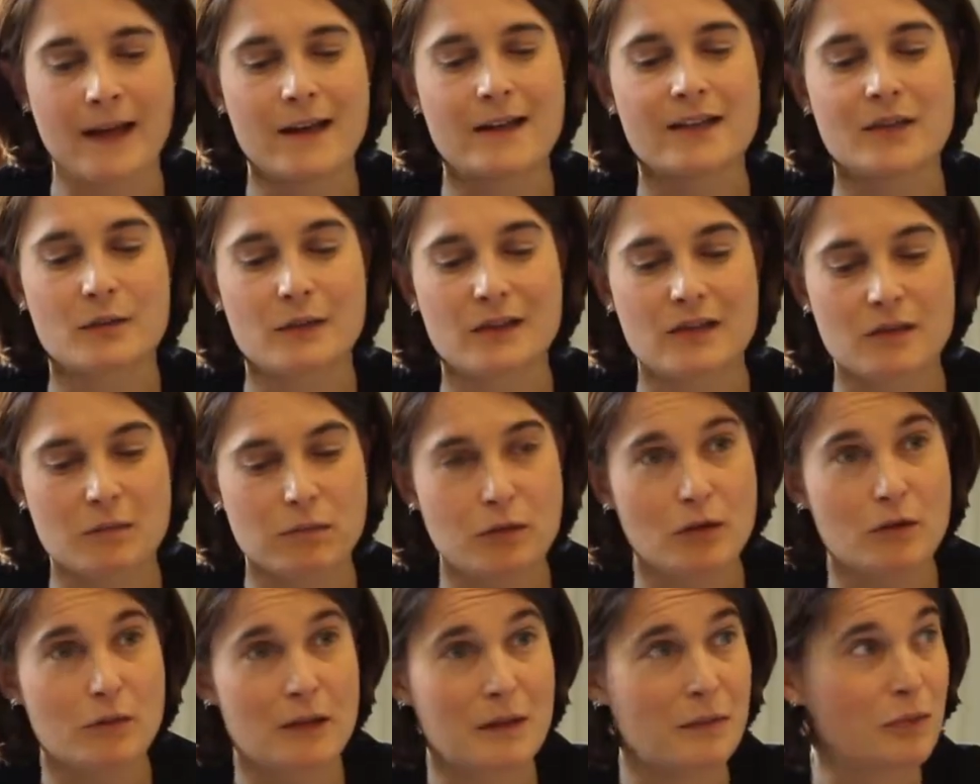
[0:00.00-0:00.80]
So we
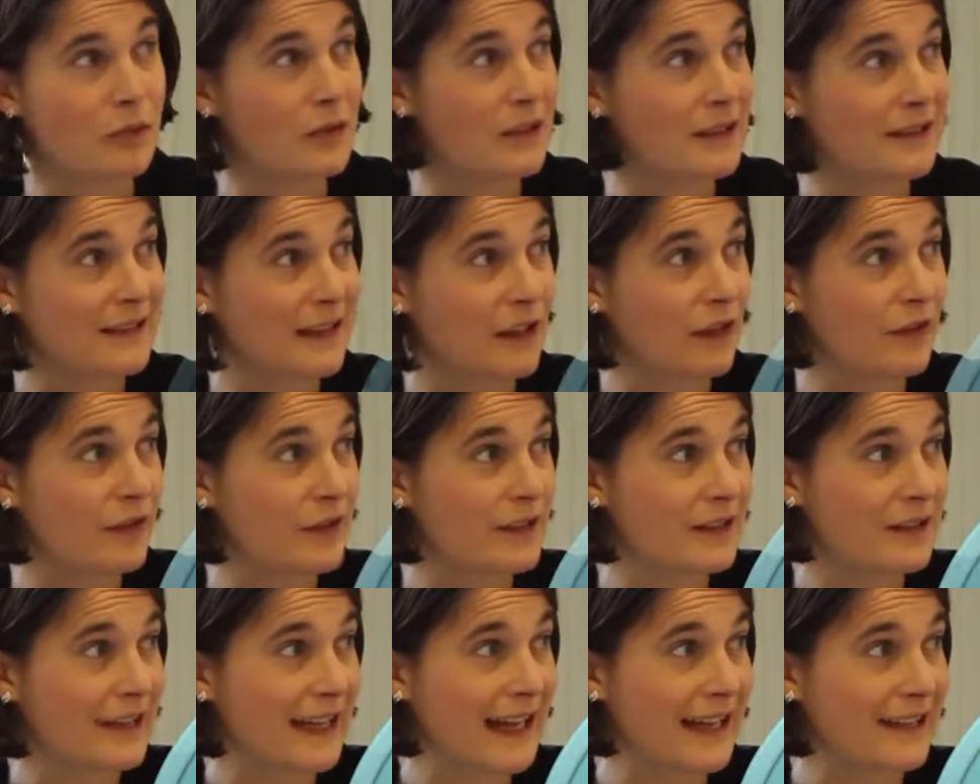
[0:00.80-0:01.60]
support people to
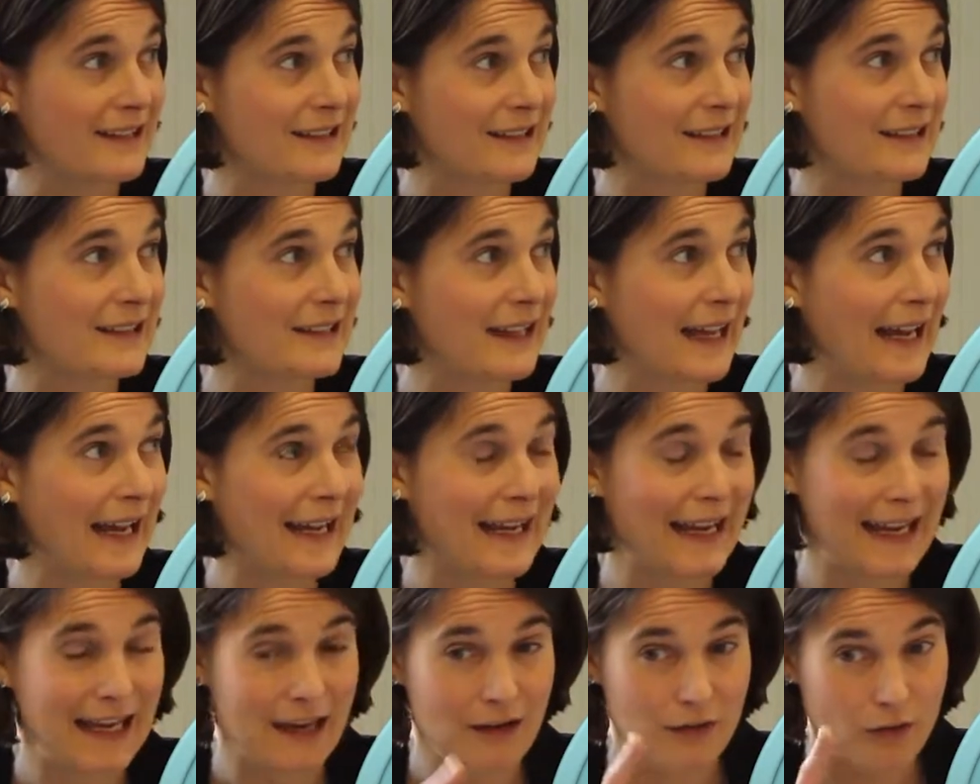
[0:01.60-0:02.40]
self-assess and say,
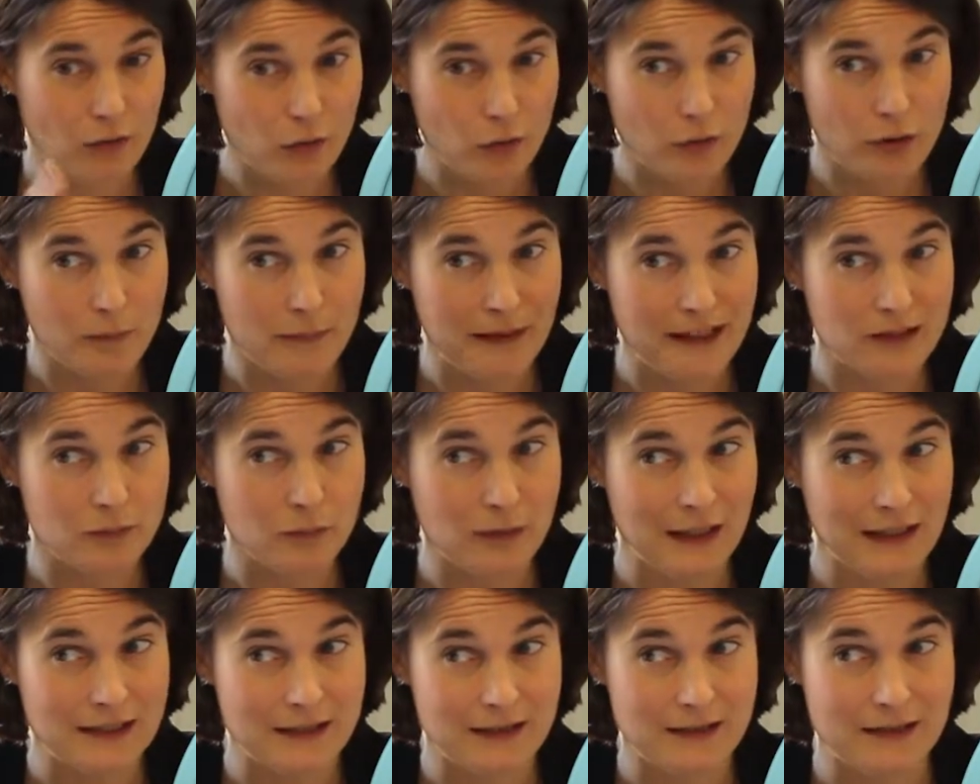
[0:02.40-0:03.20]
here are all the best
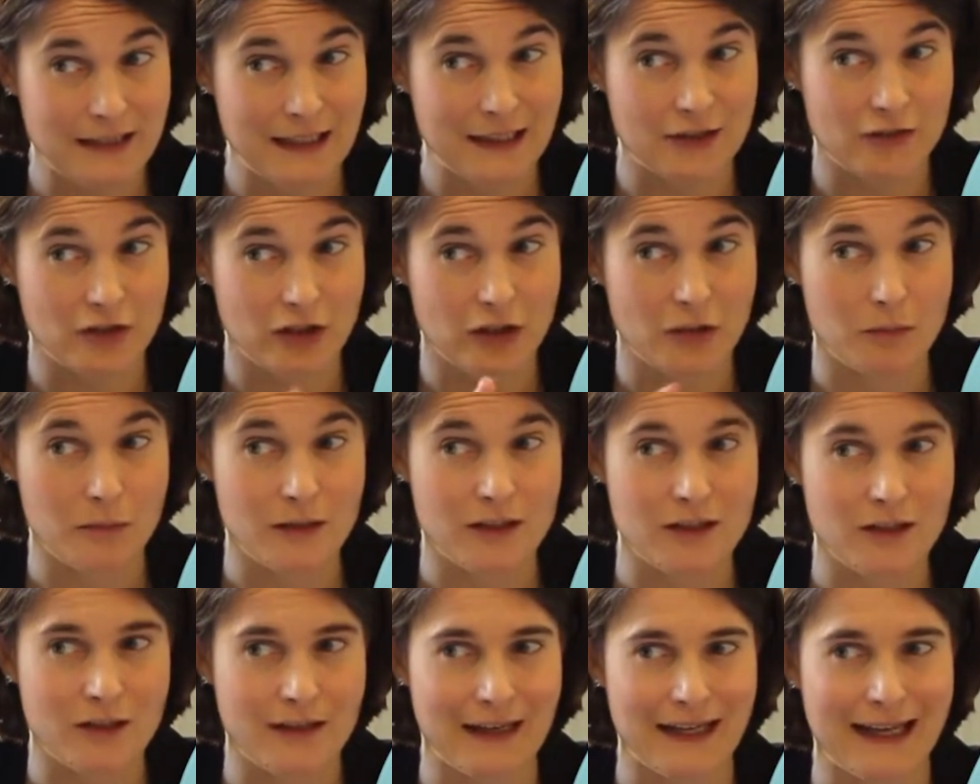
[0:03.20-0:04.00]
practice things you could be
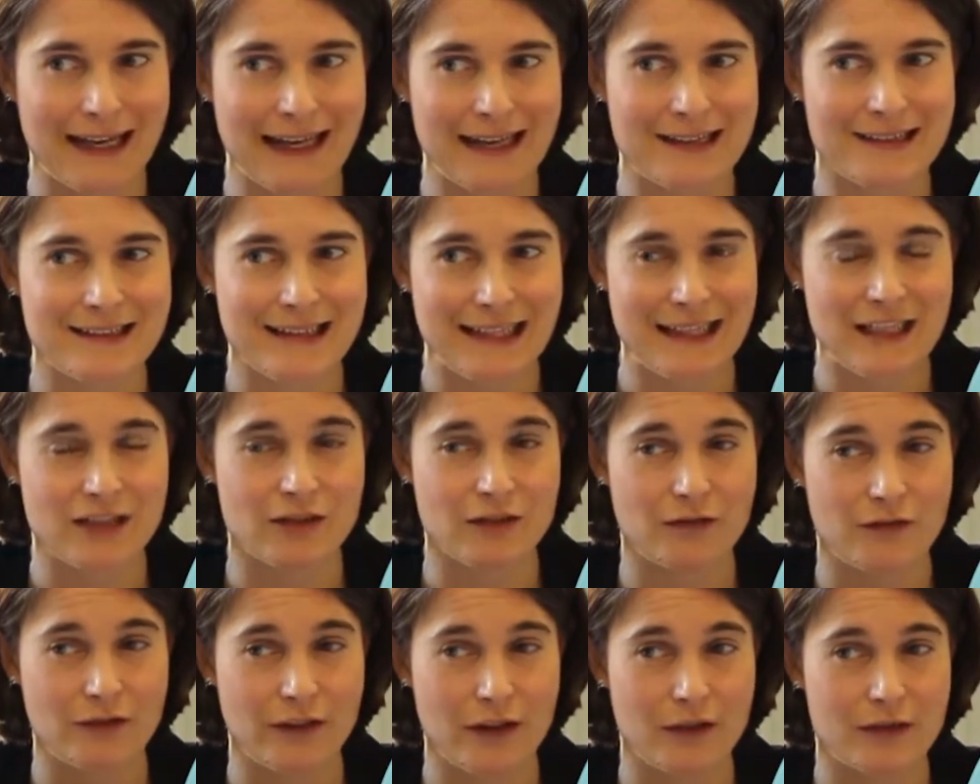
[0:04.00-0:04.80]
doing against
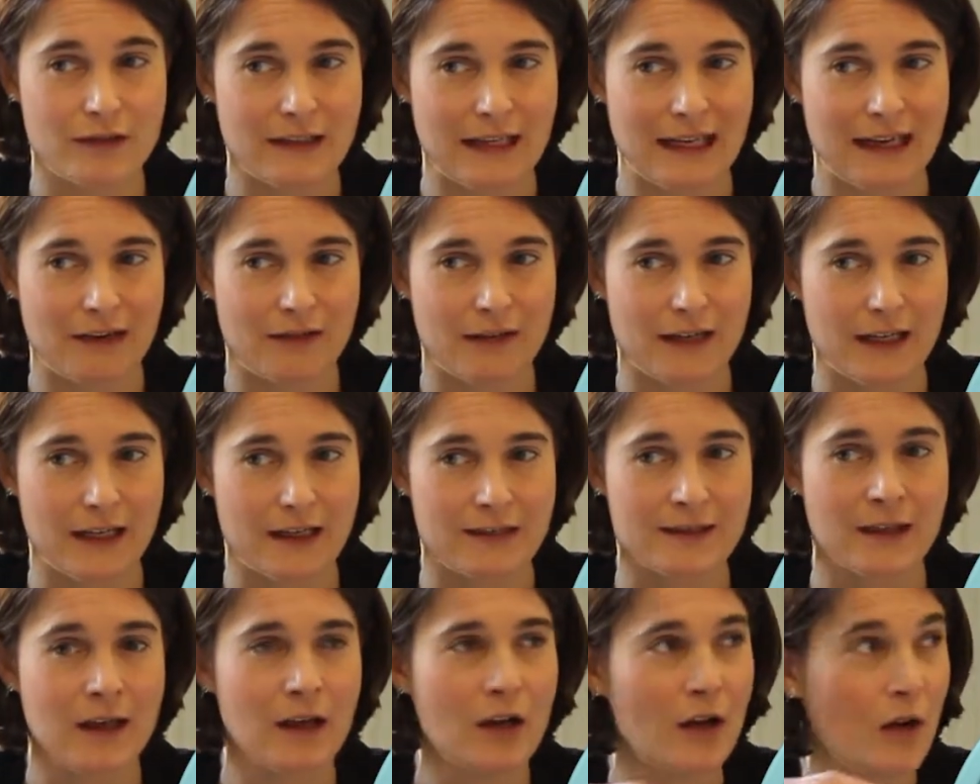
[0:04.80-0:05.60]
each of those
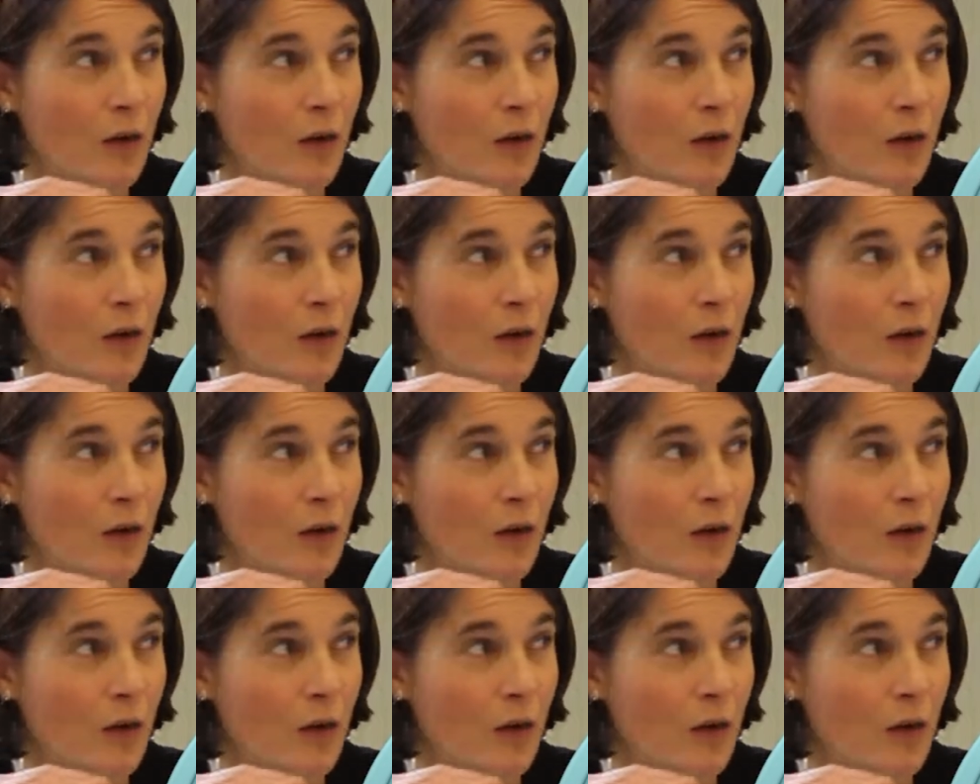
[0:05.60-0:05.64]
areas.